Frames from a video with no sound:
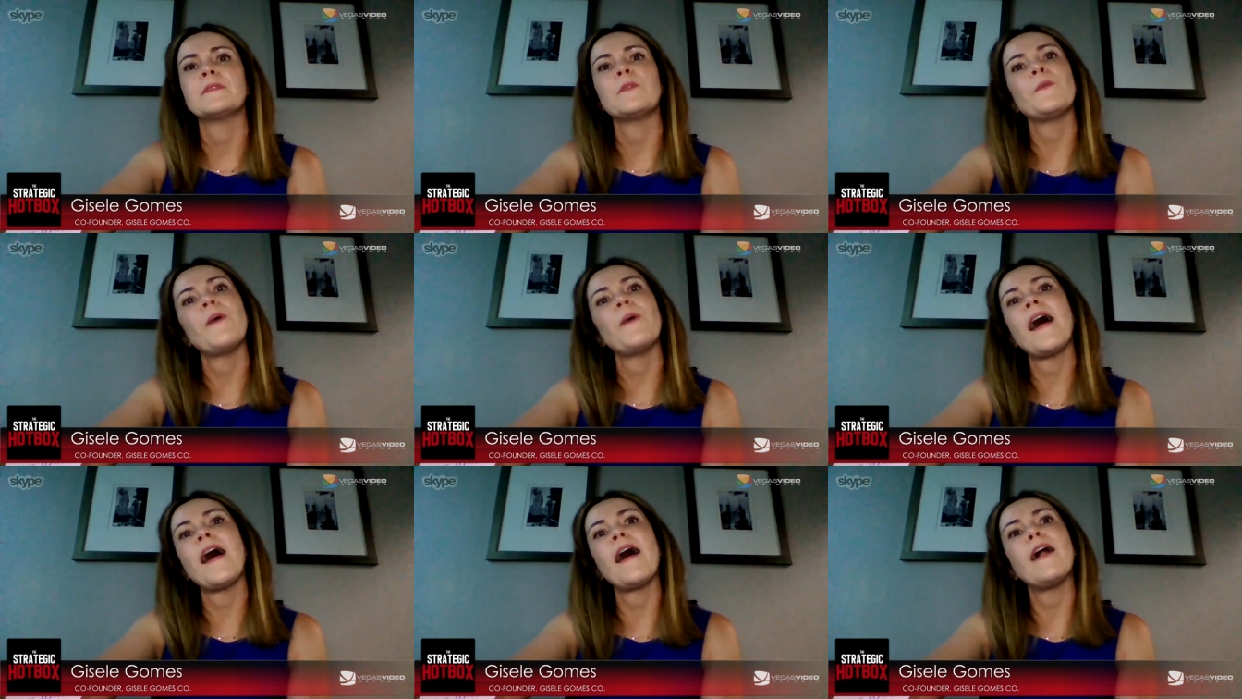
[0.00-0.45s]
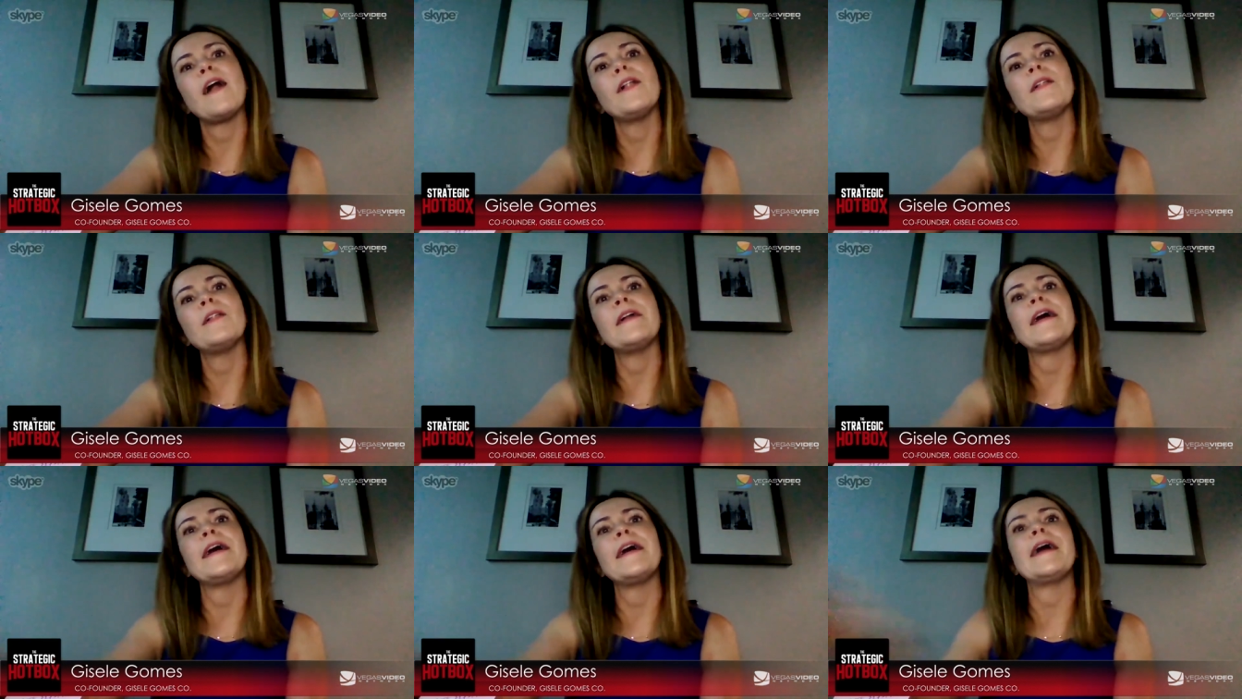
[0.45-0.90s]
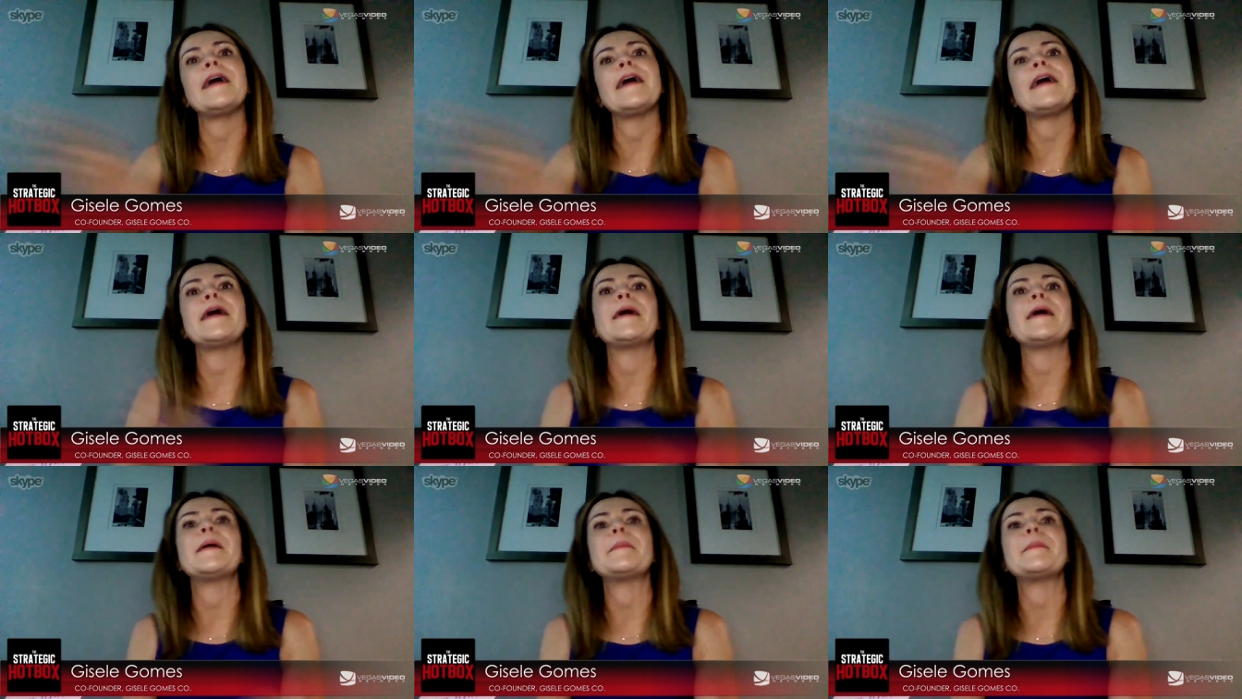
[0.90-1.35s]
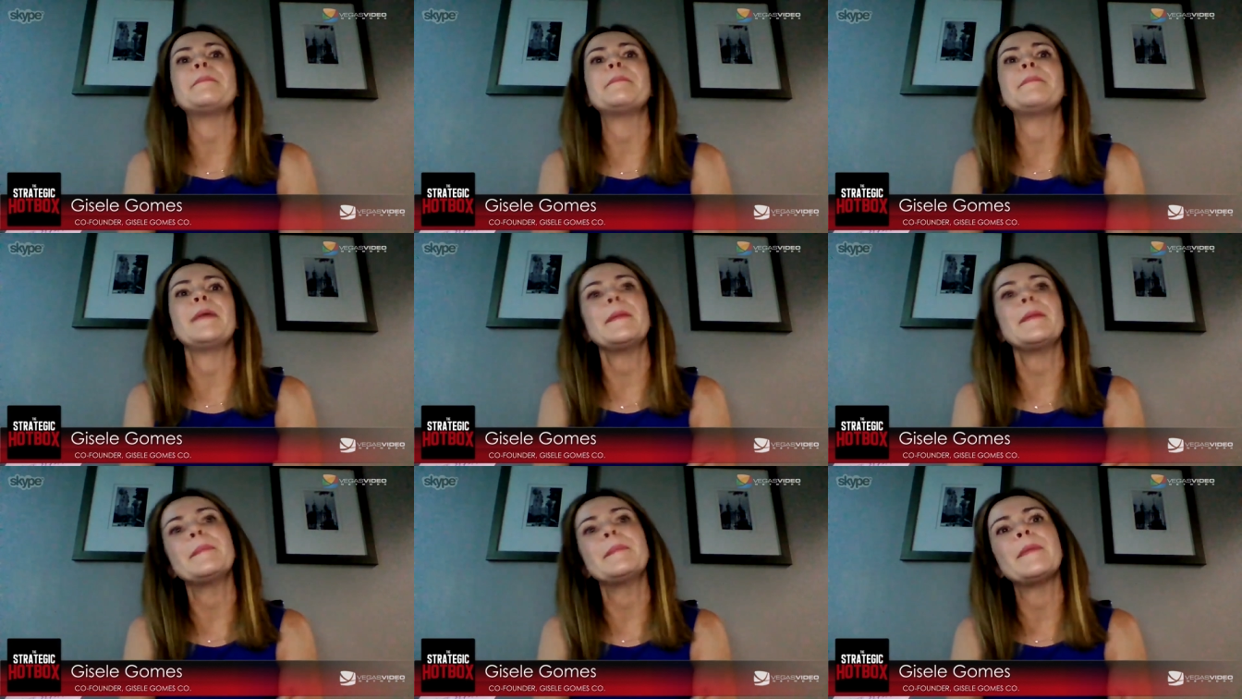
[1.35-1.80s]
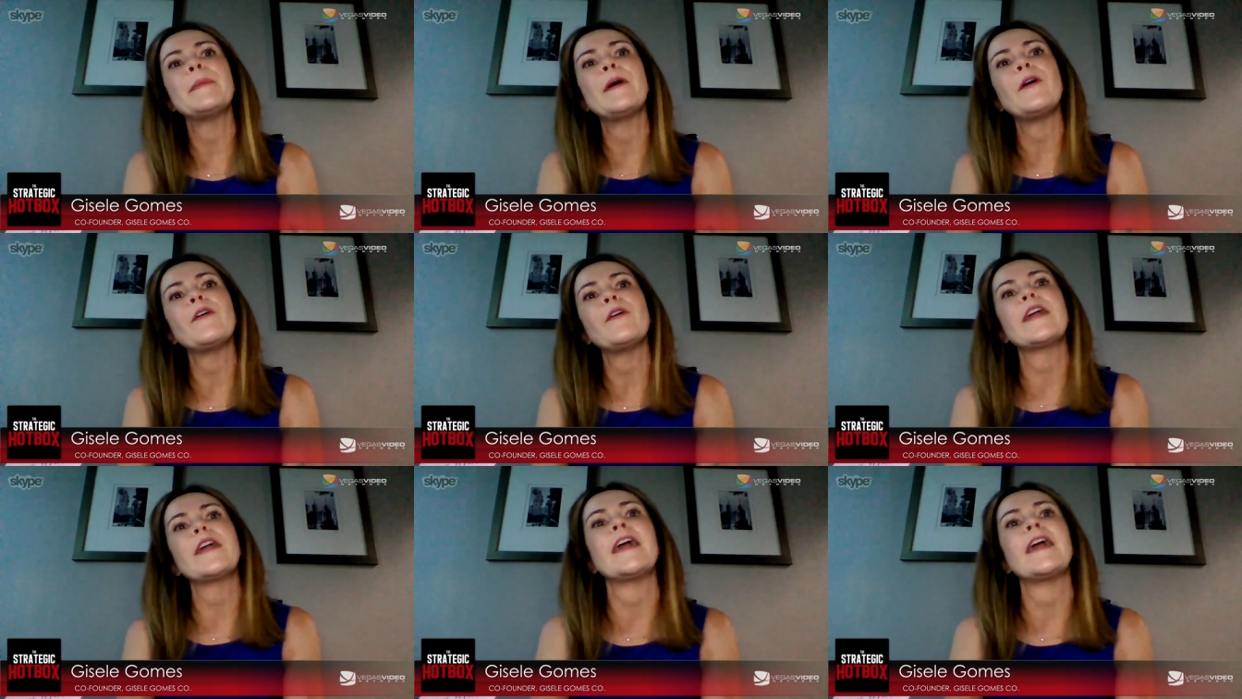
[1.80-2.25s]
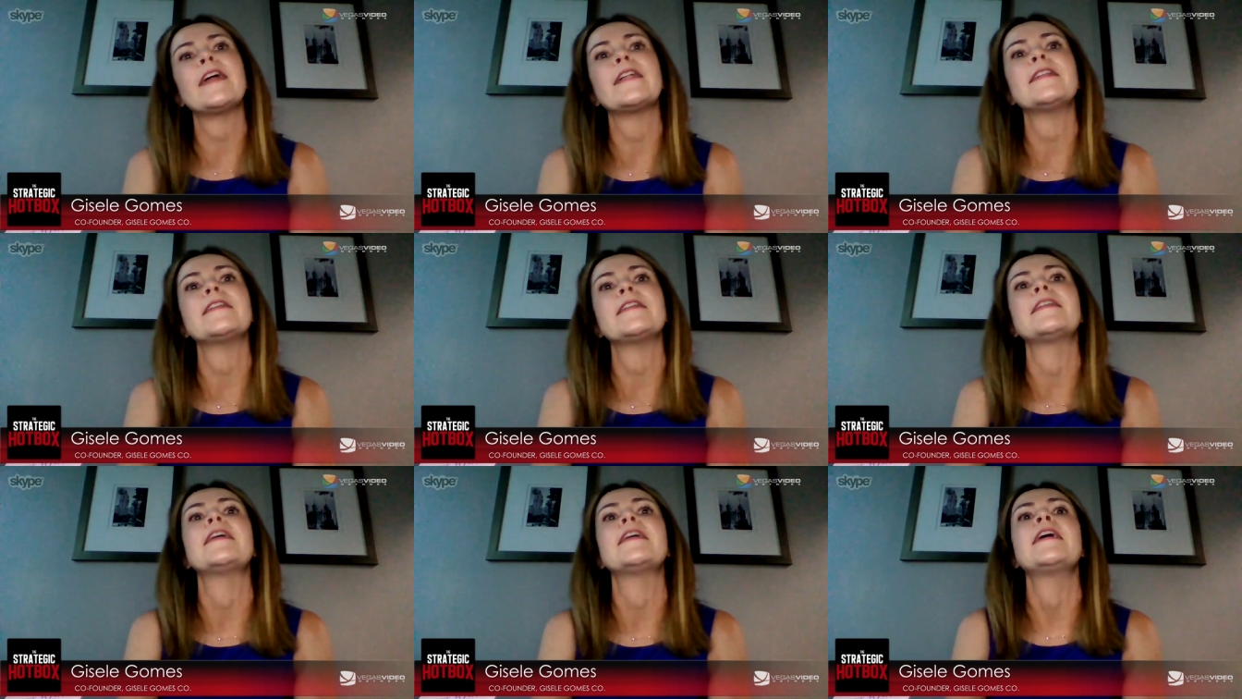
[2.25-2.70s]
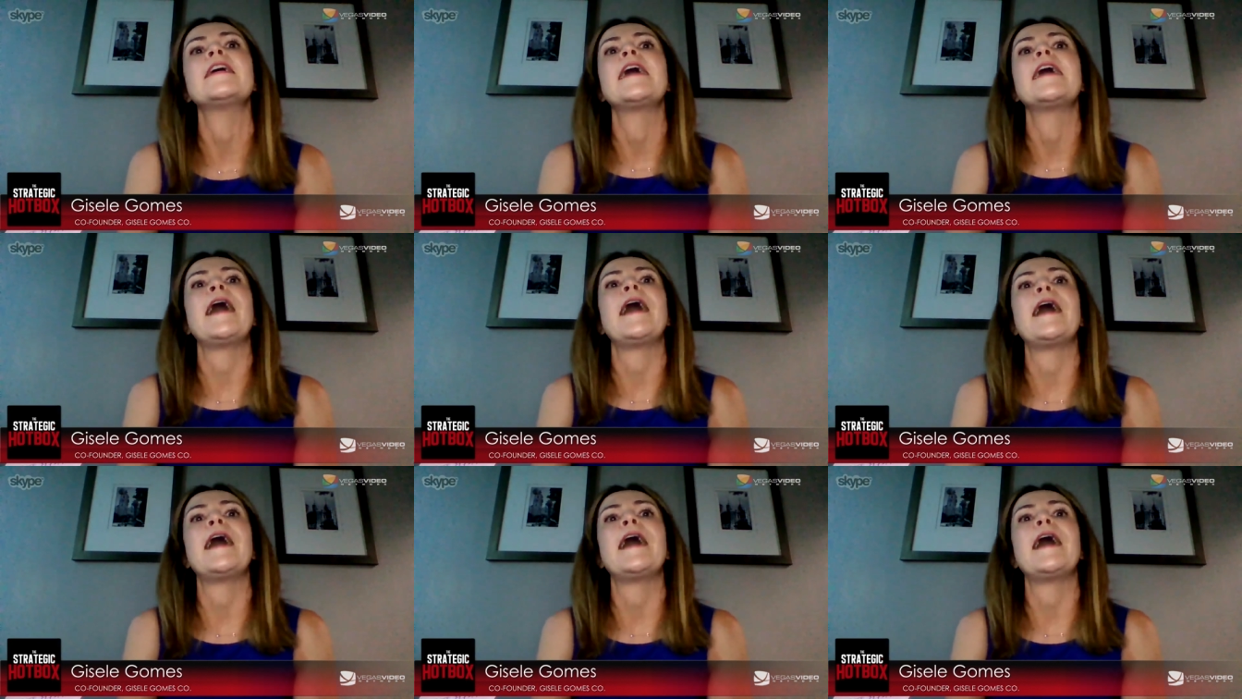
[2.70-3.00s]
Well, uh, people can